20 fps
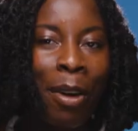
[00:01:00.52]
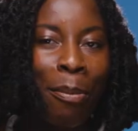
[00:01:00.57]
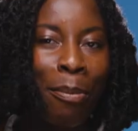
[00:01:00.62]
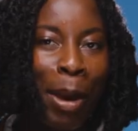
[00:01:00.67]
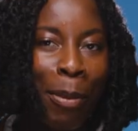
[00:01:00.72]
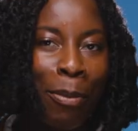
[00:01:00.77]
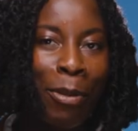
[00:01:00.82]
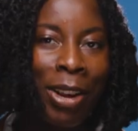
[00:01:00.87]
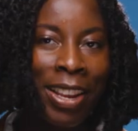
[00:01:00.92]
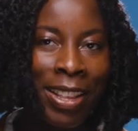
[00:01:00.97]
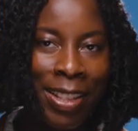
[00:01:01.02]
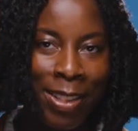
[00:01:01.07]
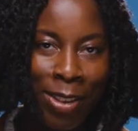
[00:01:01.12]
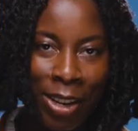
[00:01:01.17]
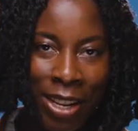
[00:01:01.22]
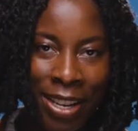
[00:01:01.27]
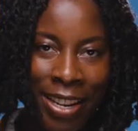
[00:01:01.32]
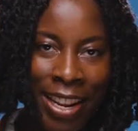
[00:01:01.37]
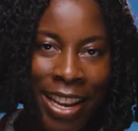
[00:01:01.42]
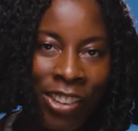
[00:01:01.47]
Memory
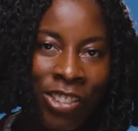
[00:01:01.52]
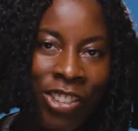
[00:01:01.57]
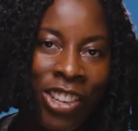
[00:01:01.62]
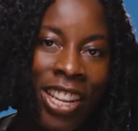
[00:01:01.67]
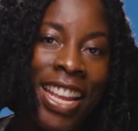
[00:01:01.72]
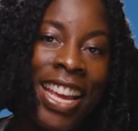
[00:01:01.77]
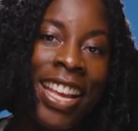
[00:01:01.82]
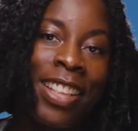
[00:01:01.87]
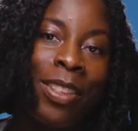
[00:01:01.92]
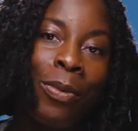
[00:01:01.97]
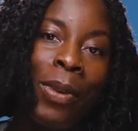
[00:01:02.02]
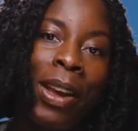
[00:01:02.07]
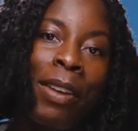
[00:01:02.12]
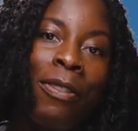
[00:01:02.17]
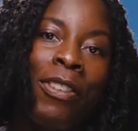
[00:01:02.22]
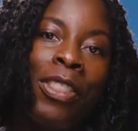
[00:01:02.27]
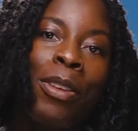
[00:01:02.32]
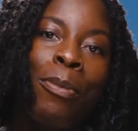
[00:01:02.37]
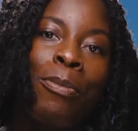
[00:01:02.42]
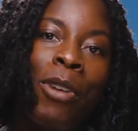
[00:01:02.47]
consolidation is a way
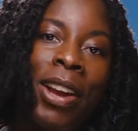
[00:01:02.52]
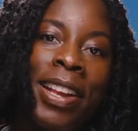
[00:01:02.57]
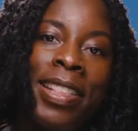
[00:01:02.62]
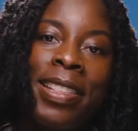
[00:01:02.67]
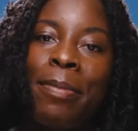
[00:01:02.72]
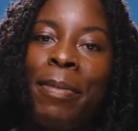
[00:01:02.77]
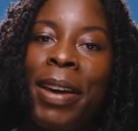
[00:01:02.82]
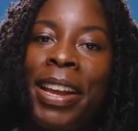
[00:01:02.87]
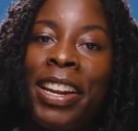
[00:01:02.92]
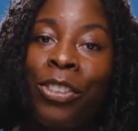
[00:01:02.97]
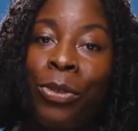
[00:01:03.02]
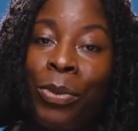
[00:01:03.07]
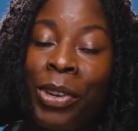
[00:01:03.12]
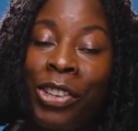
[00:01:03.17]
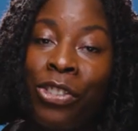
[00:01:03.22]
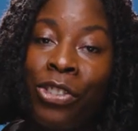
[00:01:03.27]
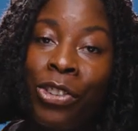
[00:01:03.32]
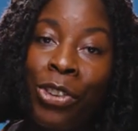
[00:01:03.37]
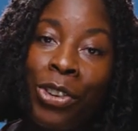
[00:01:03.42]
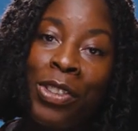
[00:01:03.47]
for the brain to manage which
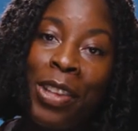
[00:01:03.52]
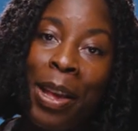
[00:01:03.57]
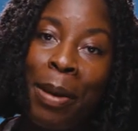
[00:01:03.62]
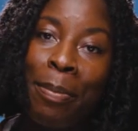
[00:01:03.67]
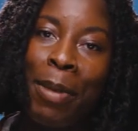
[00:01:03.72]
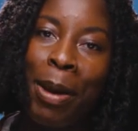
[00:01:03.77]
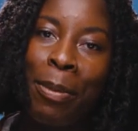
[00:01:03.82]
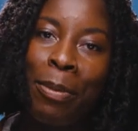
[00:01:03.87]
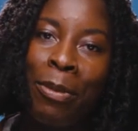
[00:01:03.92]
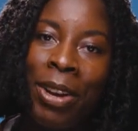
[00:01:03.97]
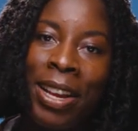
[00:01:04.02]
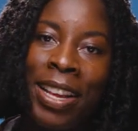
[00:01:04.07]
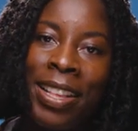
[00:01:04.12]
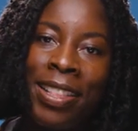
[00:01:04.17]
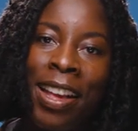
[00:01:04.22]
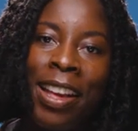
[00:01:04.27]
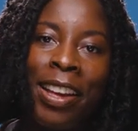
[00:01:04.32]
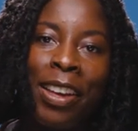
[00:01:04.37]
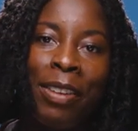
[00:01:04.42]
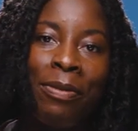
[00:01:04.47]
short term memories
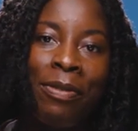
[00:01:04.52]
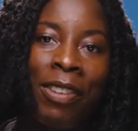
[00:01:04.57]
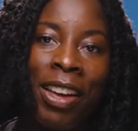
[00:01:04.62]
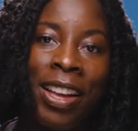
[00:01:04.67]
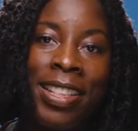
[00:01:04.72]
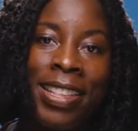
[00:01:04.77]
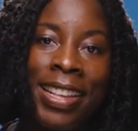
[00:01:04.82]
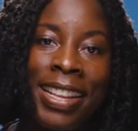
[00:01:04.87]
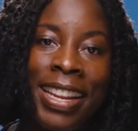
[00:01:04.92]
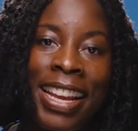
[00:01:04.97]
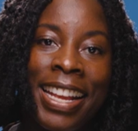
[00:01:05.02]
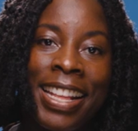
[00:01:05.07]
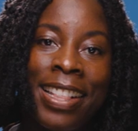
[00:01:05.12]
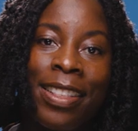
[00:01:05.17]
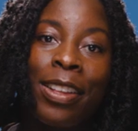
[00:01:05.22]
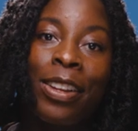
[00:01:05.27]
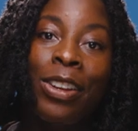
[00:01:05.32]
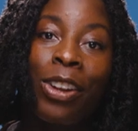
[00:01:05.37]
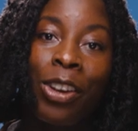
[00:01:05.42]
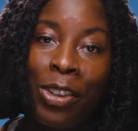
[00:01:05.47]
are converted
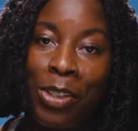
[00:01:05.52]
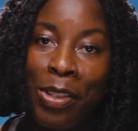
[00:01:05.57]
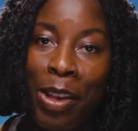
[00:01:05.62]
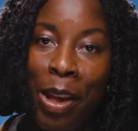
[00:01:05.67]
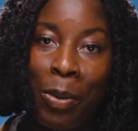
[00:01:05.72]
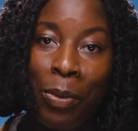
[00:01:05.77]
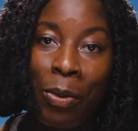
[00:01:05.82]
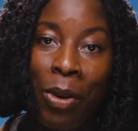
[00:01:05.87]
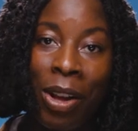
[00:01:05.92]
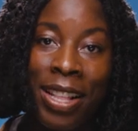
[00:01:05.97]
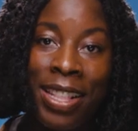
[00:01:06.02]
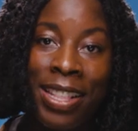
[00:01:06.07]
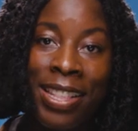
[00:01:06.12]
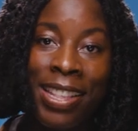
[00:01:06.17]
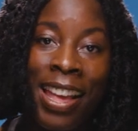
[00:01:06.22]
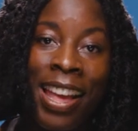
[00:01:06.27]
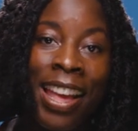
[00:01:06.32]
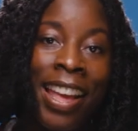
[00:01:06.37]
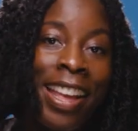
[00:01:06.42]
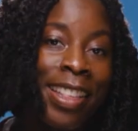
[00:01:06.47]
into long term ones,
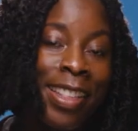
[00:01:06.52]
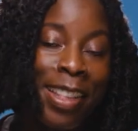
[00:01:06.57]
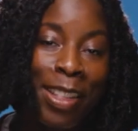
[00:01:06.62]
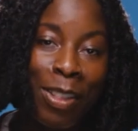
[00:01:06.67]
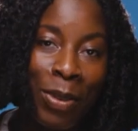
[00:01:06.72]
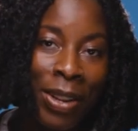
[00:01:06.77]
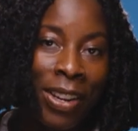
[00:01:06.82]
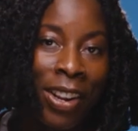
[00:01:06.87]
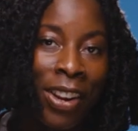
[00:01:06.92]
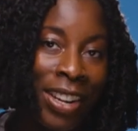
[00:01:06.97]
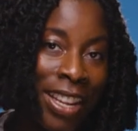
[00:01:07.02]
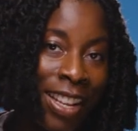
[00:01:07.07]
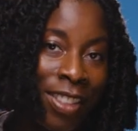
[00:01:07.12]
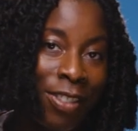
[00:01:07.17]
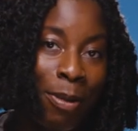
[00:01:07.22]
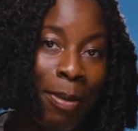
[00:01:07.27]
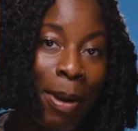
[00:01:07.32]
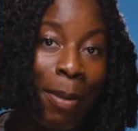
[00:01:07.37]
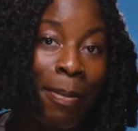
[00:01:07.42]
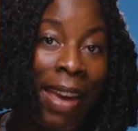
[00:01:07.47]
since we don't need
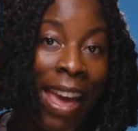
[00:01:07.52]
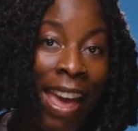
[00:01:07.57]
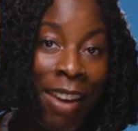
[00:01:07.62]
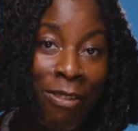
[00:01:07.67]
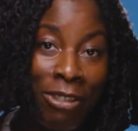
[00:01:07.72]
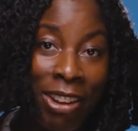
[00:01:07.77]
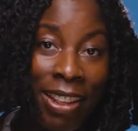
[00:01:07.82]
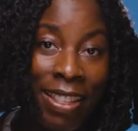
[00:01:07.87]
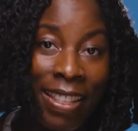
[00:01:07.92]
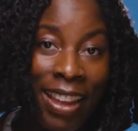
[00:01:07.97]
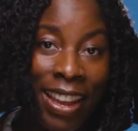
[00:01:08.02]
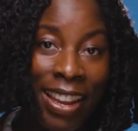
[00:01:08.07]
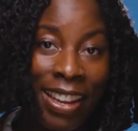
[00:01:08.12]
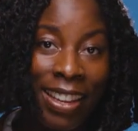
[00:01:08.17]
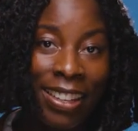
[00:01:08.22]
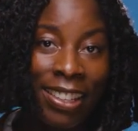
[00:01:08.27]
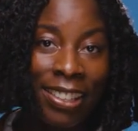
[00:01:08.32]
to remember everything.